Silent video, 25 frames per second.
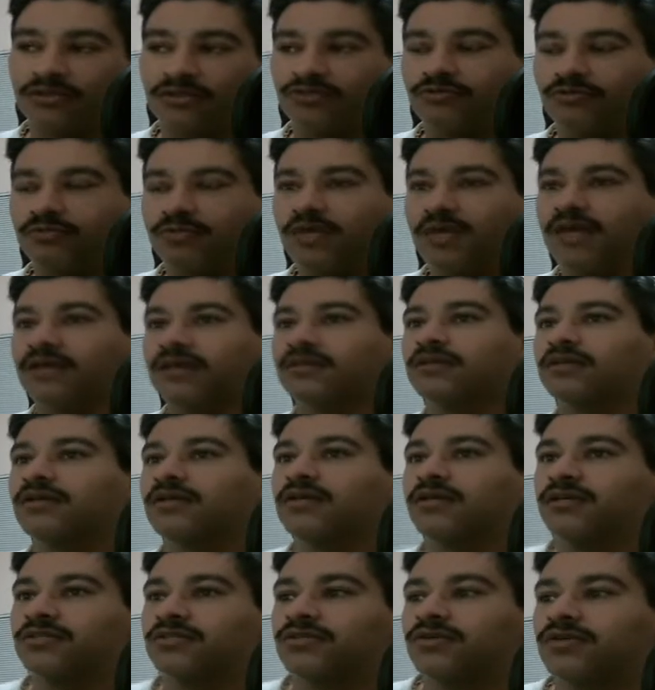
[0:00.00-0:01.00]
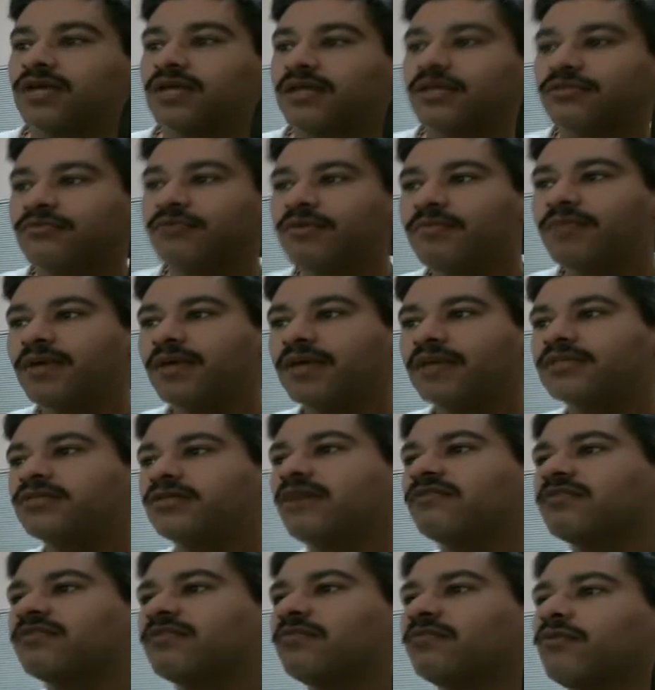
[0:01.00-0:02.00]
pick. So you get 3
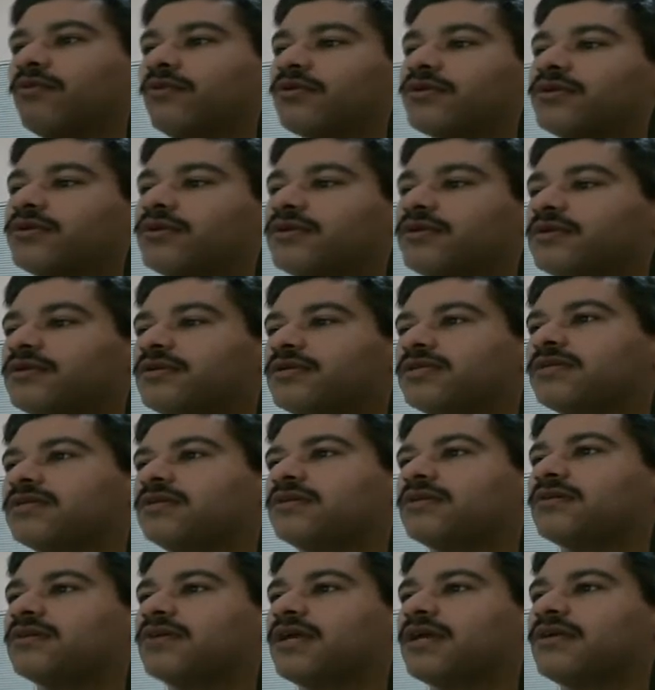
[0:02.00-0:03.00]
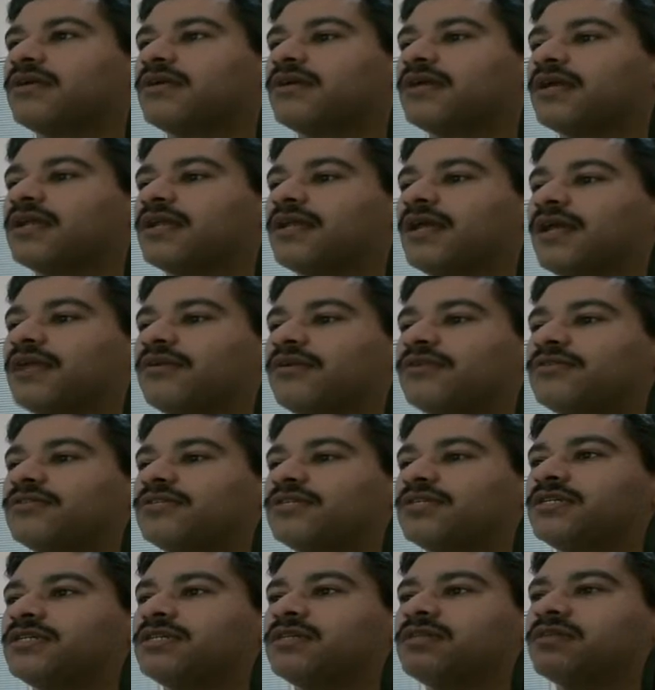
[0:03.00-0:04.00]
picks off the board. Okay, you get an
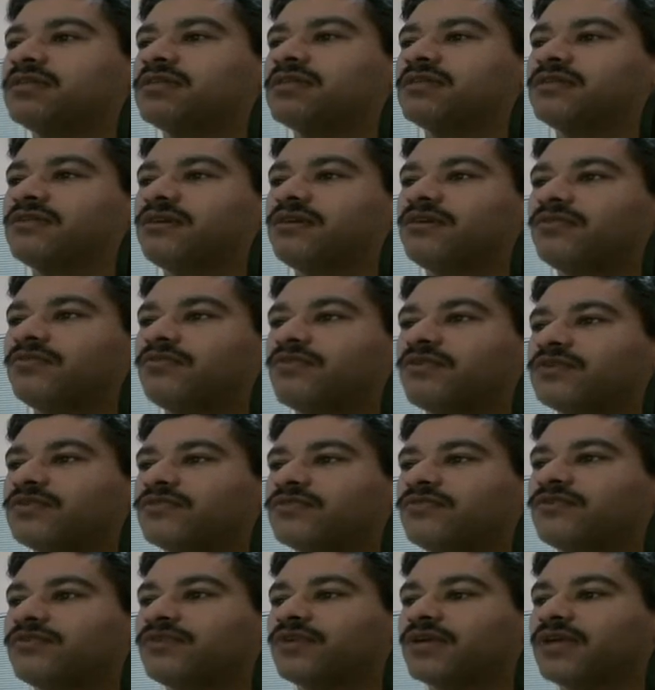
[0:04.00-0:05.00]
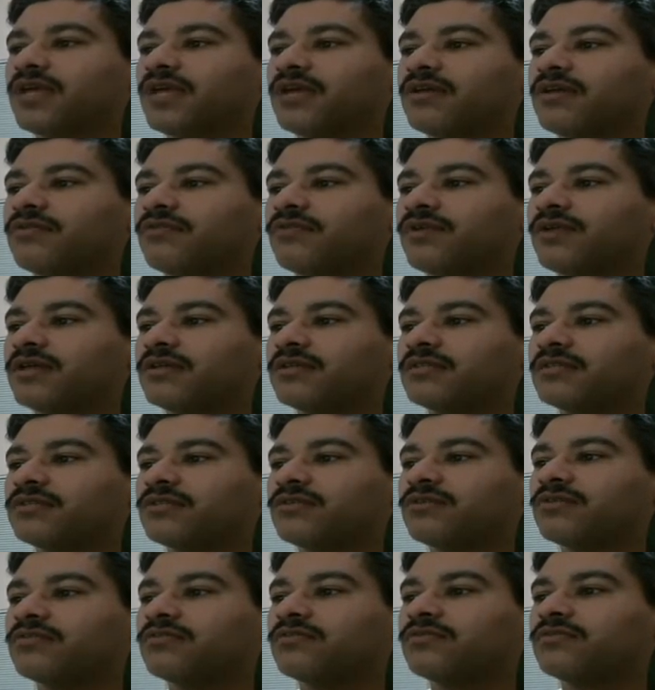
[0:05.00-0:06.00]
energy, of course, for your King of the Ring.
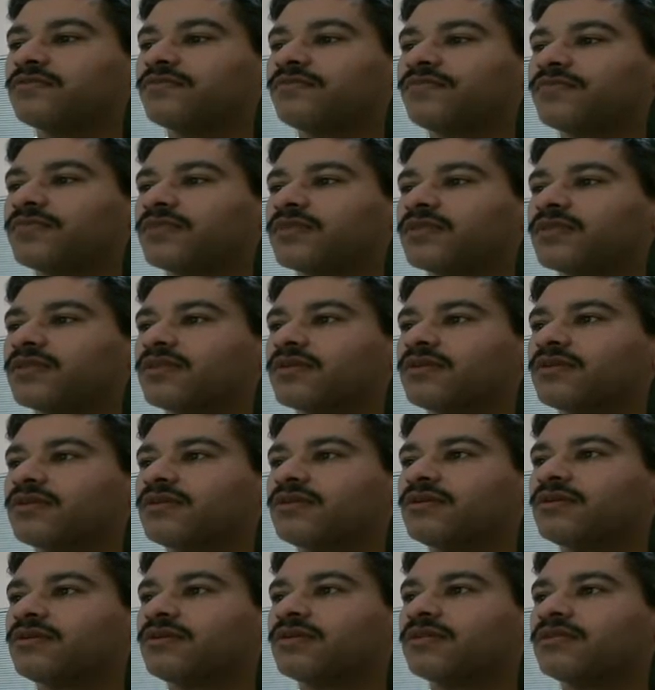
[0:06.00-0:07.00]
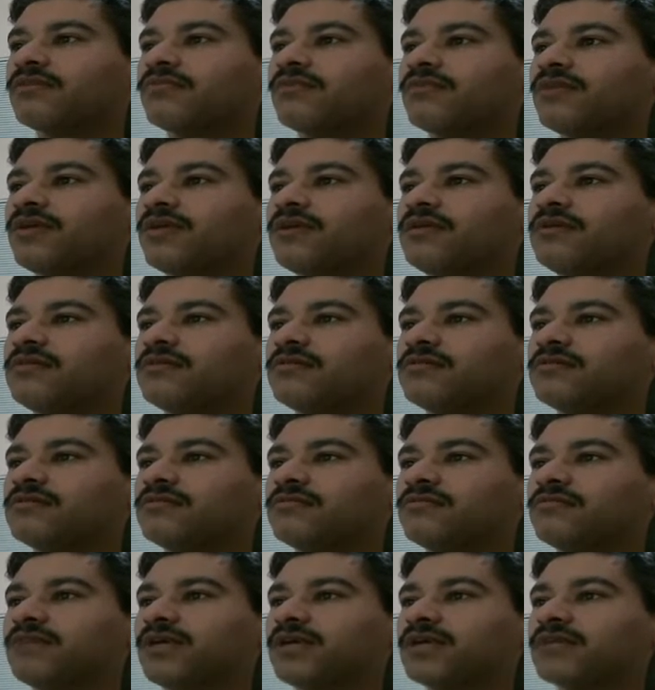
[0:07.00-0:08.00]
So you get 3
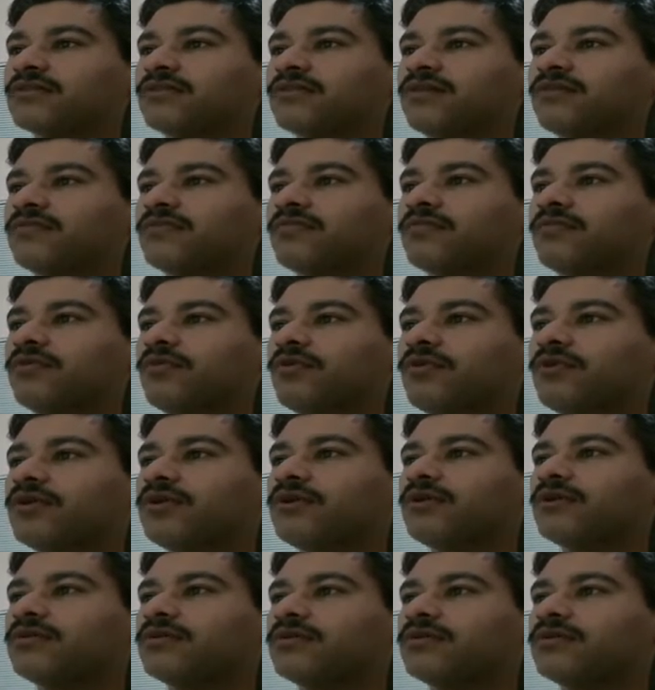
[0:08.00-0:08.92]
picks off the board,